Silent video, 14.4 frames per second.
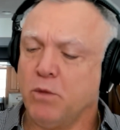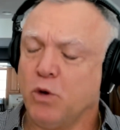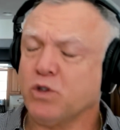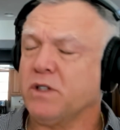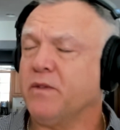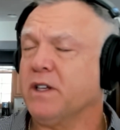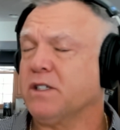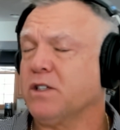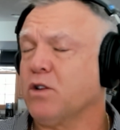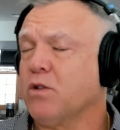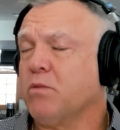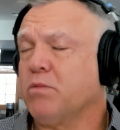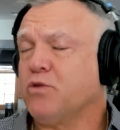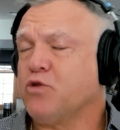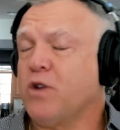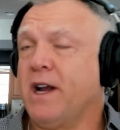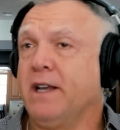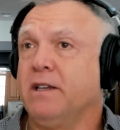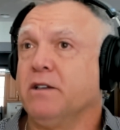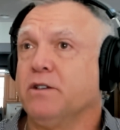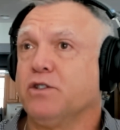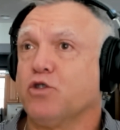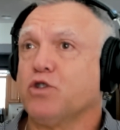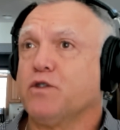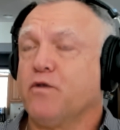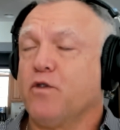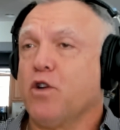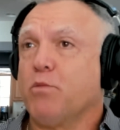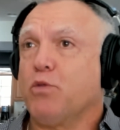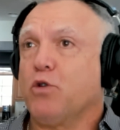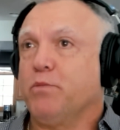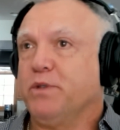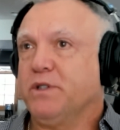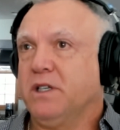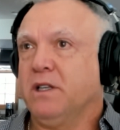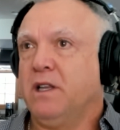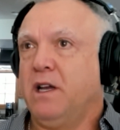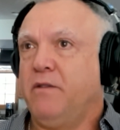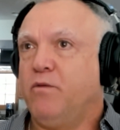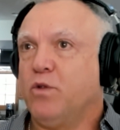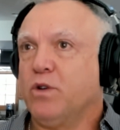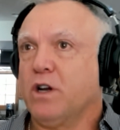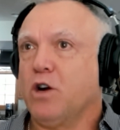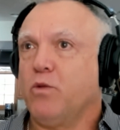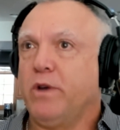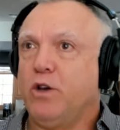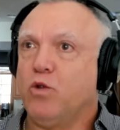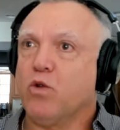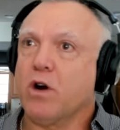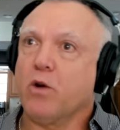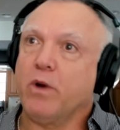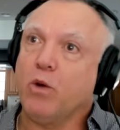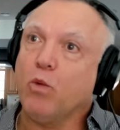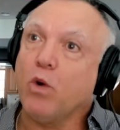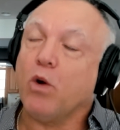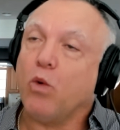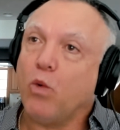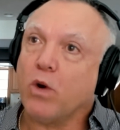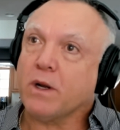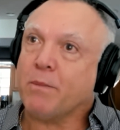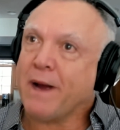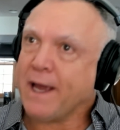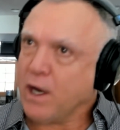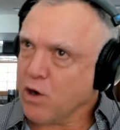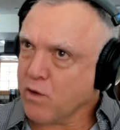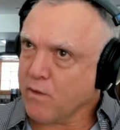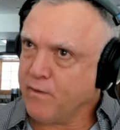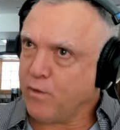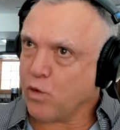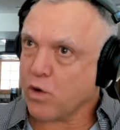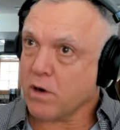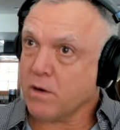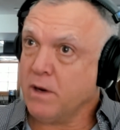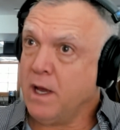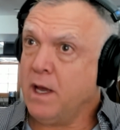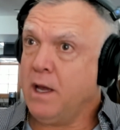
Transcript: Most of us are trying to search for our purpose in life. What are we? Who are we? What am I here for?